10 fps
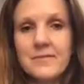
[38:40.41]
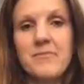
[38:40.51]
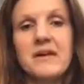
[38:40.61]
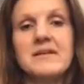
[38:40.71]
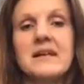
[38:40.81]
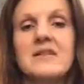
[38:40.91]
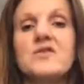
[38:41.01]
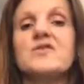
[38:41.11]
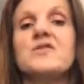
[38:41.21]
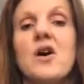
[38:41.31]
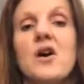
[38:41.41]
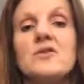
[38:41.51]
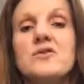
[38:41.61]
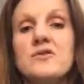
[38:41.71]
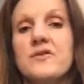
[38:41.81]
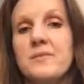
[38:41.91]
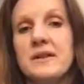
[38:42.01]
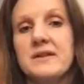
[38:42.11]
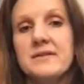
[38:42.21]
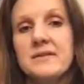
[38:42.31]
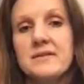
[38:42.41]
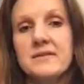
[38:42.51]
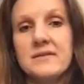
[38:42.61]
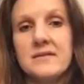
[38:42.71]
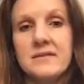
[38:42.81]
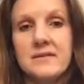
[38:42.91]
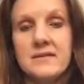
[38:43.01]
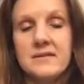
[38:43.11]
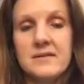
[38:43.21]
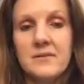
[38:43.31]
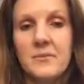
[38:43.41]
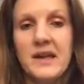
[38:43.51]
because that's just our judgment, and